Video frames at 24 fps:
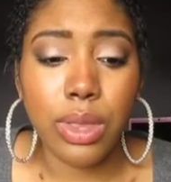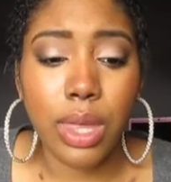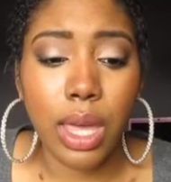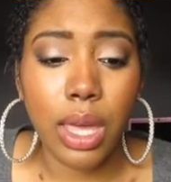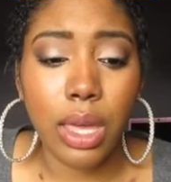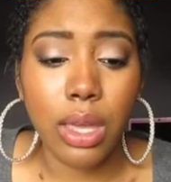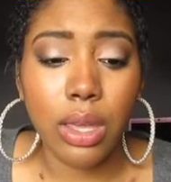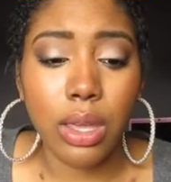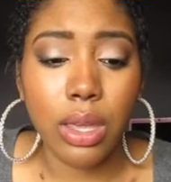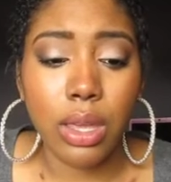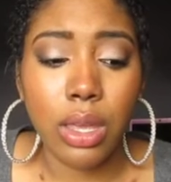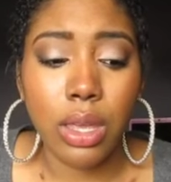
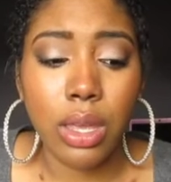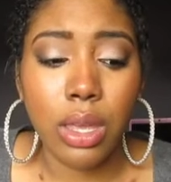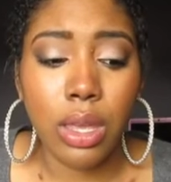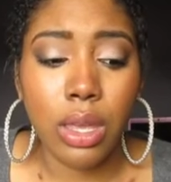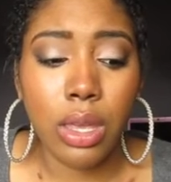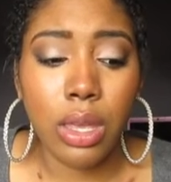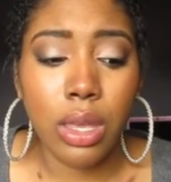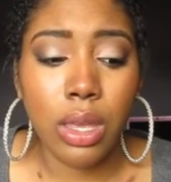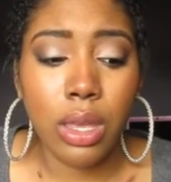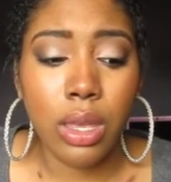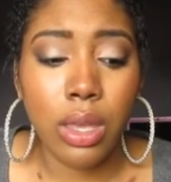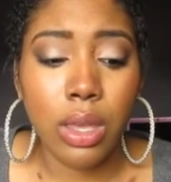that
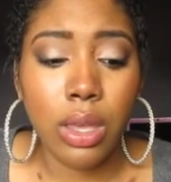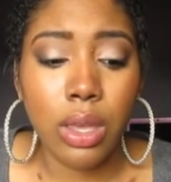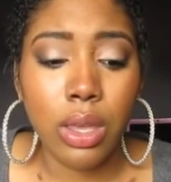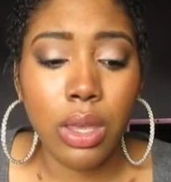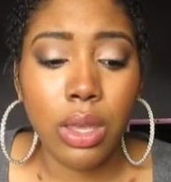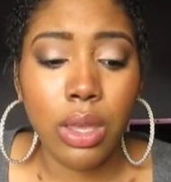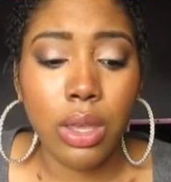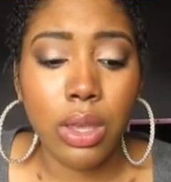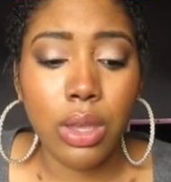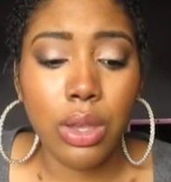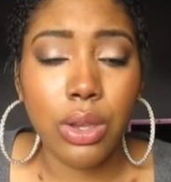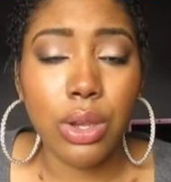
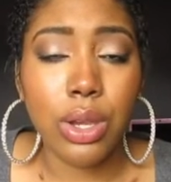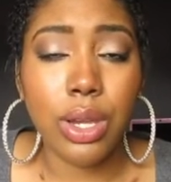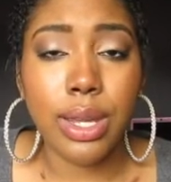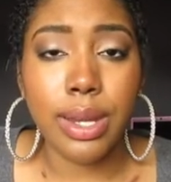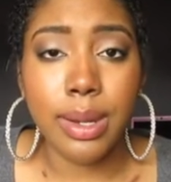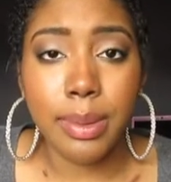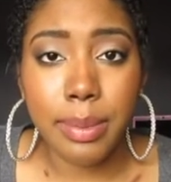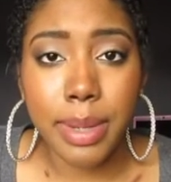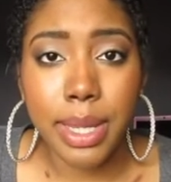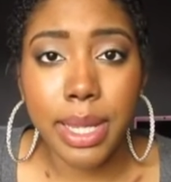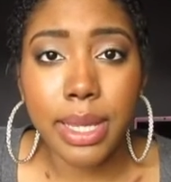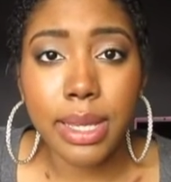you're
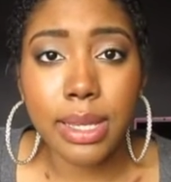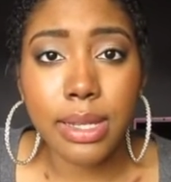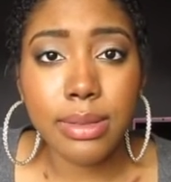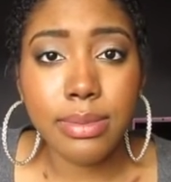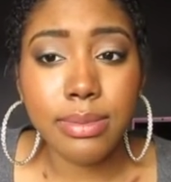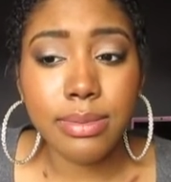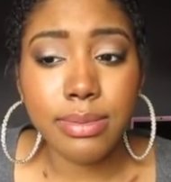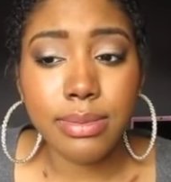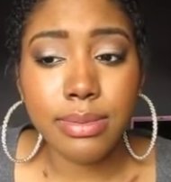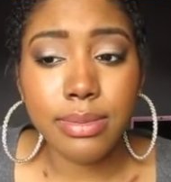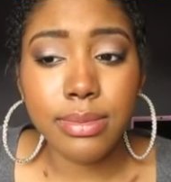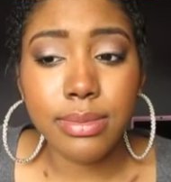gonna make it.
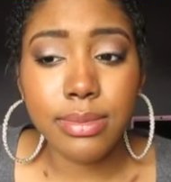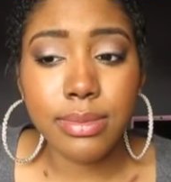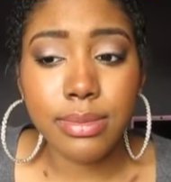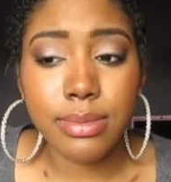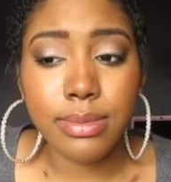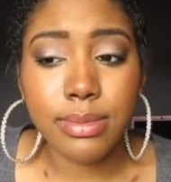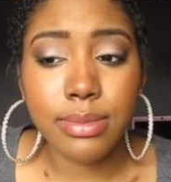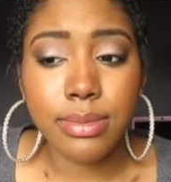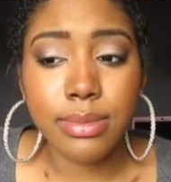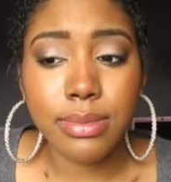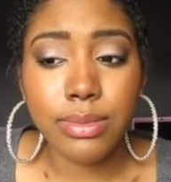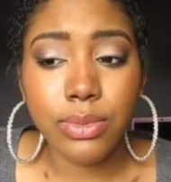
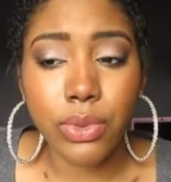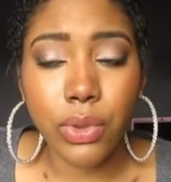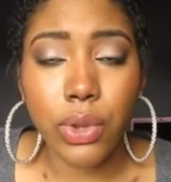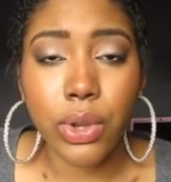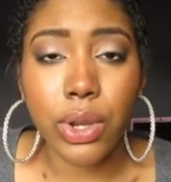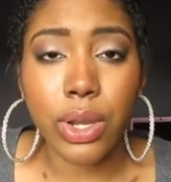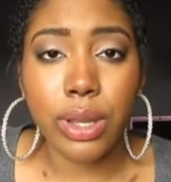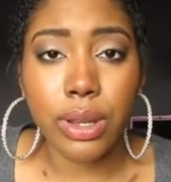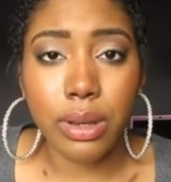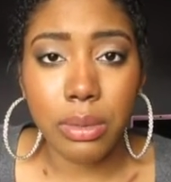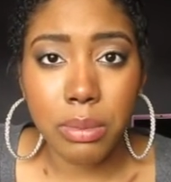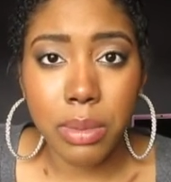
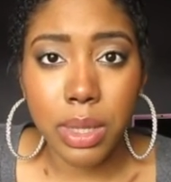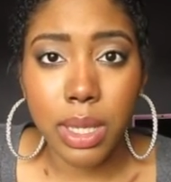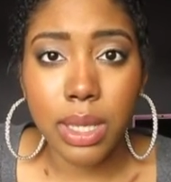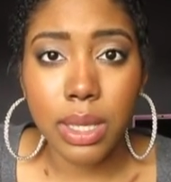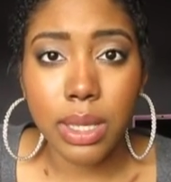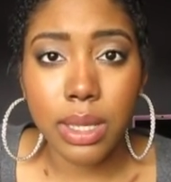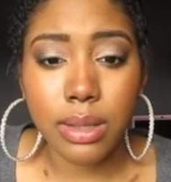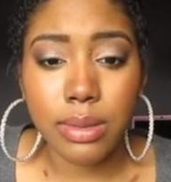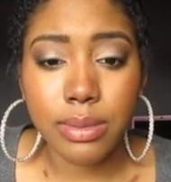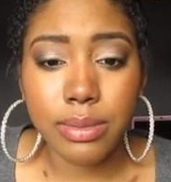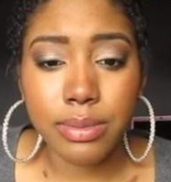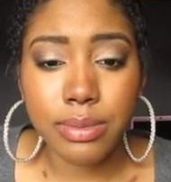You're gonna make
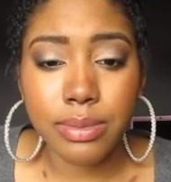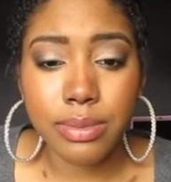it.